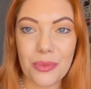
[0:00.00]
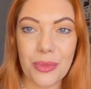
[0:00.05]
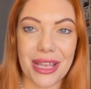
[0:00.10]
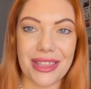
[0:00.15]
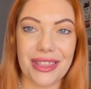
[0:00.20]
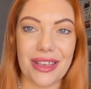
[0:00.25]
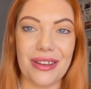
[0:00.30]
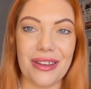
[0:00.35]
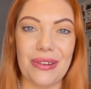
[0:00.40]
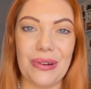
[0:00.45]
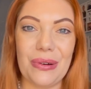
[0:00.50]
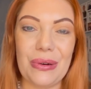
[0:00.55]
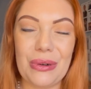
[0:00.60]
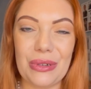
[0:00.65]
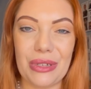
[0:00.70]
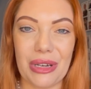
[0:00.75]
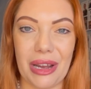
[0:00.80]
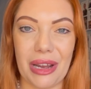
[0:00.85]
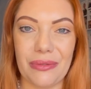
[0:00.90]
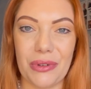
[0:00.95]
with an
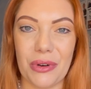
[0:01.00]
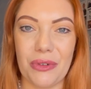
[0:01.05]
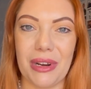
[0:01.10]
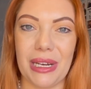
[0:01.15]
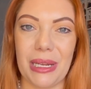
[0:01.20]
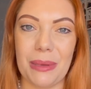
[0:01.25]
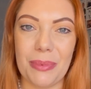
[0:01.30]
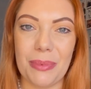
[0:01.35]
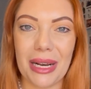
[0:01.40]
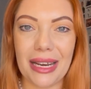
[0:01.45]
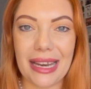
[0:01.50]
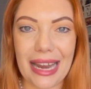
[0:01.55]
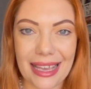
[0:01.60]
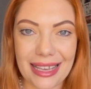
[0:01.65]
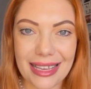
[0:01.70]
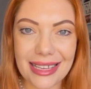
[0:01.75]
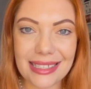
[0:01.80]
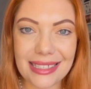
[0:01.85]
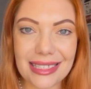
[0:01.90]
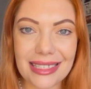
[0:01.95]
order I've already
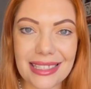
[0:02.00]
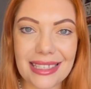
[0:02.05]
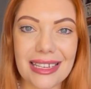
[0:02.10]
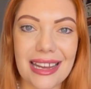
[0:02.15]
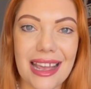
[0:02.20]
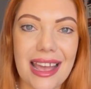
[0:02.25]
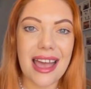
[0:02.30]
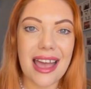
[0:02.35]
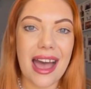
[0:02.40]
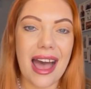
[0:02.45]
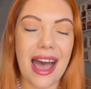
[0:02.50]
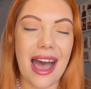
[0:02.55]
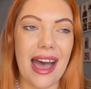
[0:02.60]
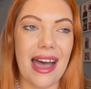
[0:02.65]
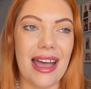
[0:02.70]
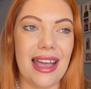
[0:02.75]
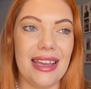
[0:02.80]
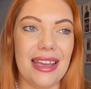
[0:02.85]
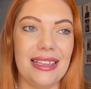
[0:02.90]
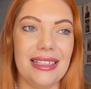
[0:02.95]
placed
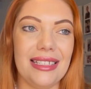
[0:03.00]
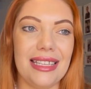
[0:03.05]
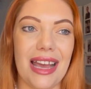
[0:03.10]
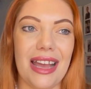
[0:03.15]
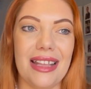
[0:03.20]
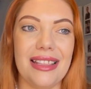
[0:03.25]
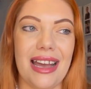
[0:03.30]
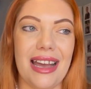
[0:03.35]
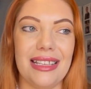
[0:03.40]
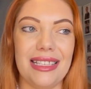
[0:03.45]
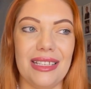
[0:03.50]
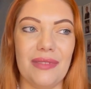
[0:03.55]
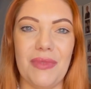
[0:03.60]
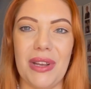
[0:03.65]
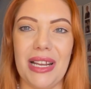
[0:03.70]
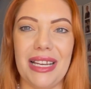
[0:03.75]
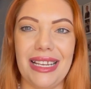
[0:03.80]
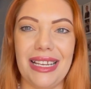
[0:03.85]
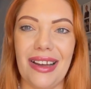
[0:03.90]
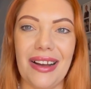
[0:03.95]
and I didn't
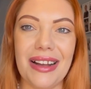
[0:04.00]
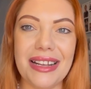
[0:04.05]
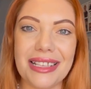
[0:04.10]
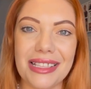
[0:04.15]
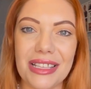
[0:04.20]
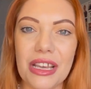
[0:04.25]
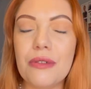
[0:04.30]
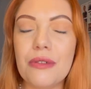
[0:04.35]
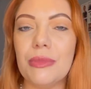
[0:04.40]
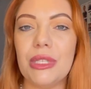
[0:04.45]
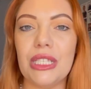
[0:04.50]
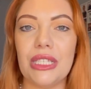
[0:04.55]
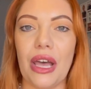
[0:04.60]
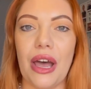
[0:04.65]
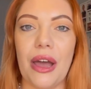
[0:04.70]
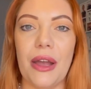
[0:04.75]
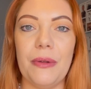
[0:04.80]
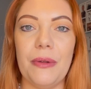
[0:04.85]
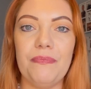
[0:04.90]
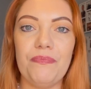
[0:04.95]
really like them. So
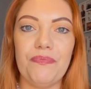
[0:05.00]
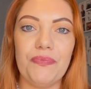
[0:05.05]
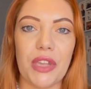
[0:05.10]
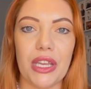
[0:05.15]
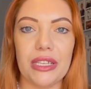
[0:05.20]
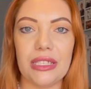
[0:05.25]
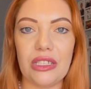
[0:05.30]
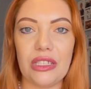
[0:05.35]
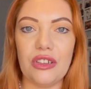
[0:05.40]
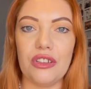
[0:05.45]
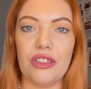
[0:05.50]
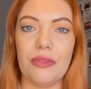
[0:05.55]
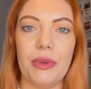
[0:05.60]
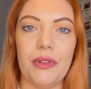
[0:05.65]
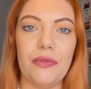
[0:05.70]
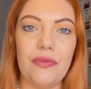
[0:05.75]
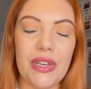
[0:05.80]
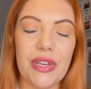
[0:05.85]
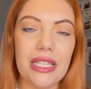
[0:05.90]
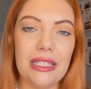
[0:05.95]
I stuck them
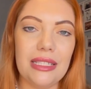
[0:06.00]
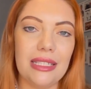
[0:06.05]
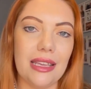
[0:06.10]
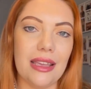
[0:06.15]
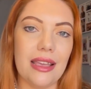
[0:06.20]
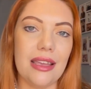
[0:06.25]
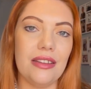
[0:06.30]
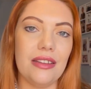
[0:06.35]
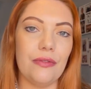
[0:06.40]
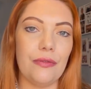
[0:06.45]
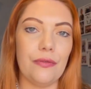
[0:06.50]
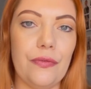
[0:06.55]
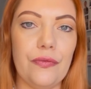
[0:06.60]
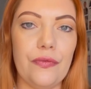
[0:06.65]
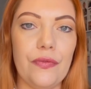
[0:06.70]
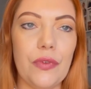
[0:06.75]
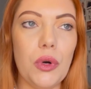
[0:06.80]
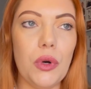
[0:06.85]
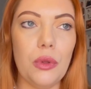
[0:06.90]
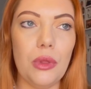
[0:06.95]
on Vinted,
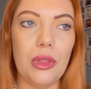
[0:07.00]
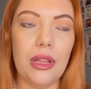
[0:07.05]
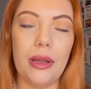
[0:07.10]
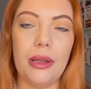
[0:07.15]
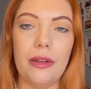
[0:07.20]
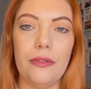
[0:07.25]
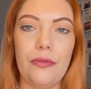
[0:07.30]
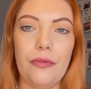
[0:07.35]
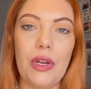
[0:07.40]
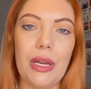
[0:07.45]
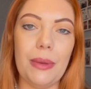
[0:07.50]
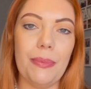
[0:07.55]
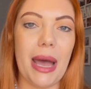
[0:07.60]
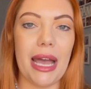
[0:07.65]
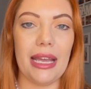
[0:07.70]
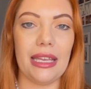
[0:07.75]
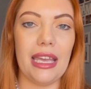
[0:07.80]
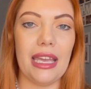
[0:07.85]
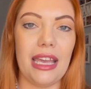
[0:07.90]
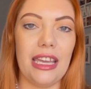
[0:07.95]
fully
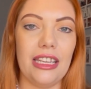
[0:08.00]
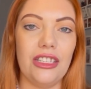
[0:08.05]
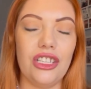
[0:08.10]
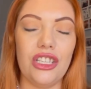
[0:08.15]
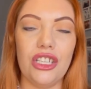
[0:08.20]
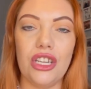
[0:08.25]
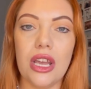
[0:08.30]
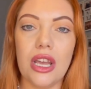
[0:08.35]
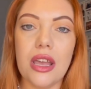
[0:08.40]
packaged,